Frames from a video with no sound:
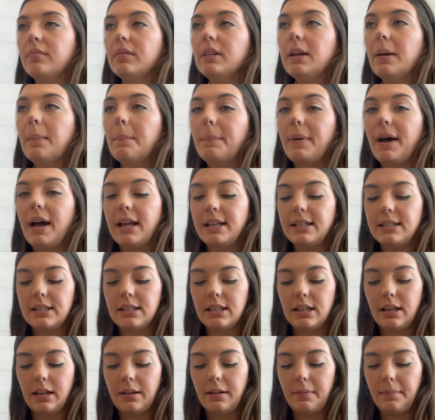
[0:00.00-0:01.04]
But
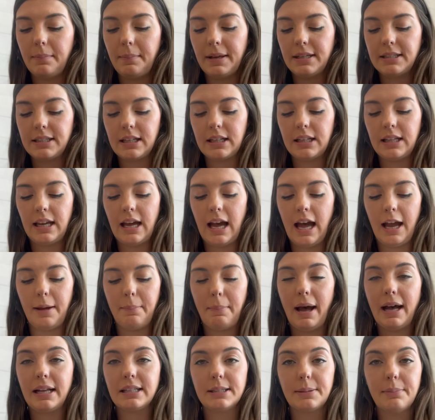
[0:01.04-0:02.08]
basically I
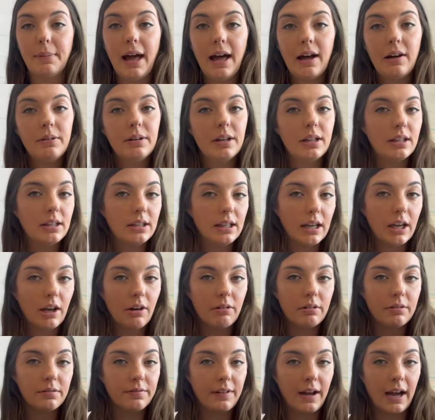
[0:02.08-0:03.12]
pass them out and they go
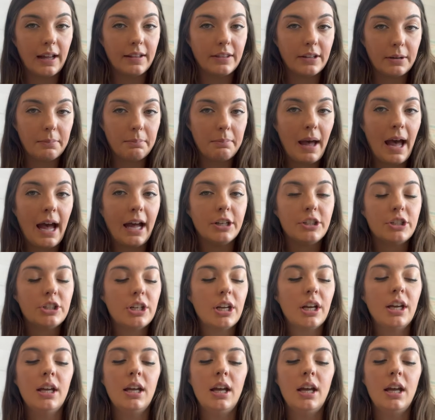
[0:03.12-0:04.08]
and find their match.